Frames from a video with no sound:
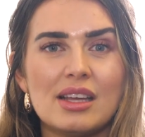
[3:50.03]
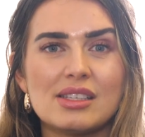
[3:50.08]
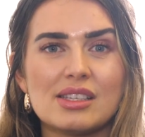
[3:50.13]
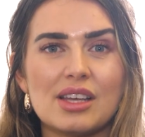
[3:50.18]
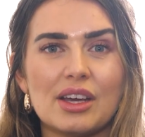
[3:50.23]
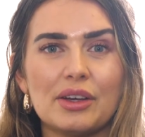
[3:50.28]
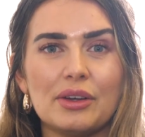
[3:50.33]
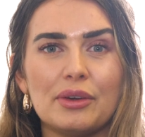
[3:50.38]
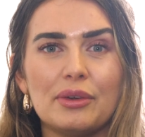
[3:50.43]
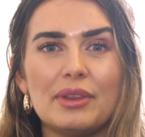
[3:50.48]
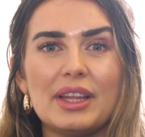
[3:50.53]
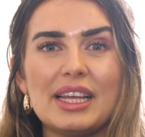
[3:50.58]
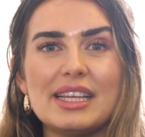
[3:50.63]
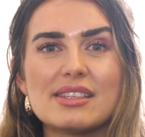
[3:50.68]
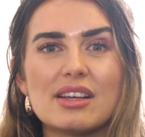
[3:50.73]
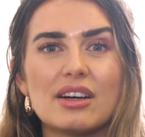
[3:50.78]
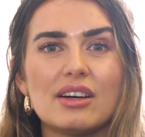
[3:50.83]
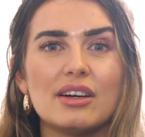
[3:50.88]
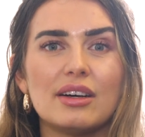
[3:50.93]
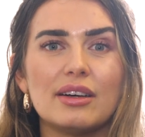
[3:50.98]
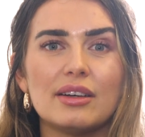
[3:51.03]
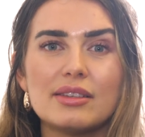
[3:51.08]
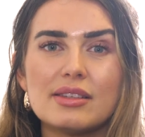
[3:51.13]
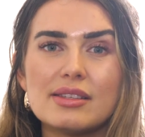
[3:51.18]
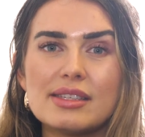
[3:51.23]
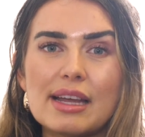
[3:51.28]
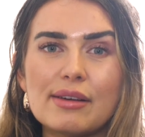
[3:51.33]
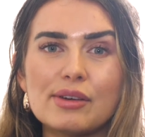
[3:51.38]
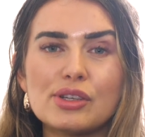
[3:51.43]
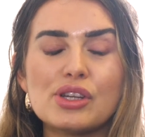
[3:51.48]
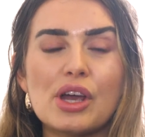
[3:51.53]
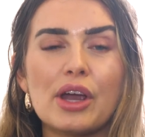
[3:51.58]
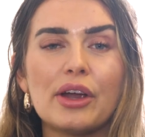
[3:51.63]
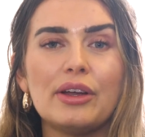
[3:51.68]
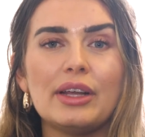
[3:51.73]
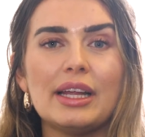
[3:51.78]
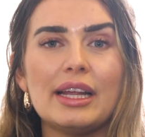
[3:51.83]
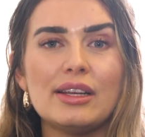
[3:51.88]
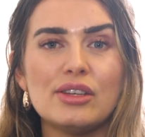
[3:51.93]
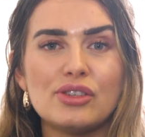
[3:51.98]
So these are
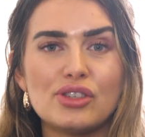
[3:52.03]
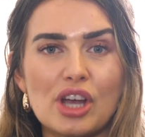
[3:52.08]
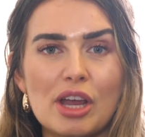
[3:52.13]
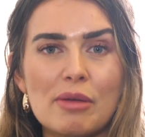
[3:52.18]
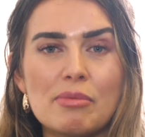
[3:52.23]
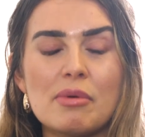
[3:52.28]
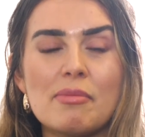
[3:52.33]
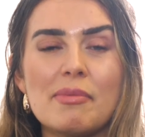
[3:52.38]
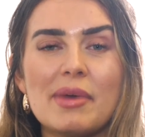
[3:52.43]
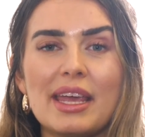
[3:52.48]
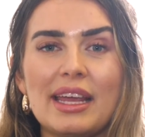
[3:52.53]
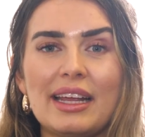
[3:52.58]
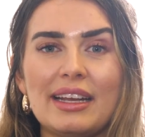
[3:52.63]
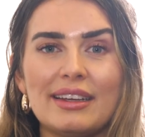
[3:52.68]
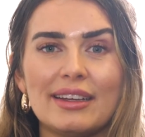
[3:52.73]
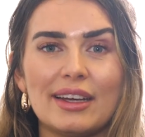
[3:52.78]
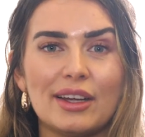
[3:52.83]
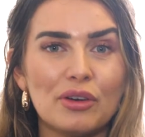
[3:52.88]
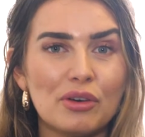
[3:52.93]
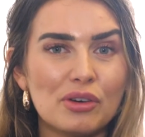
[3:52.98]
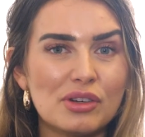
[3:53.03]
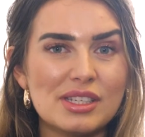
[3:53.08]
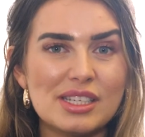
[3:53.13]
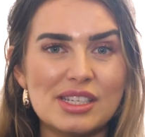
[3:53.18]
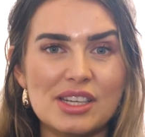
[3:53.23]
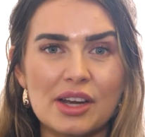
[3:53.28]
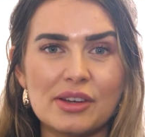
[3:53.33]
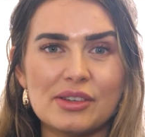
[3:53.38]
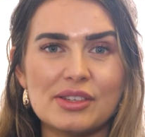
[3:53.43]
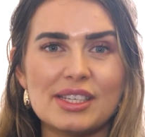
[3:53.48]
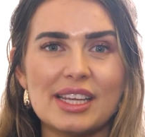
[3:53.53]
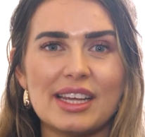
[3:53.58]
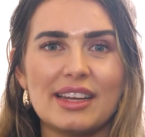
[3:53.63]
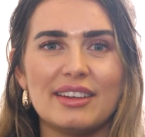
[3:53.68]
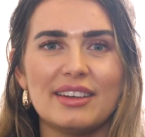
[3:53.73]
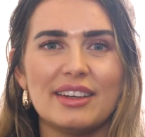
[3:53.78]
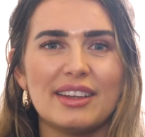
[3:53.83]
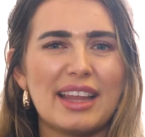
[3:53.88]
serotonin, dopamine, and oxytocin.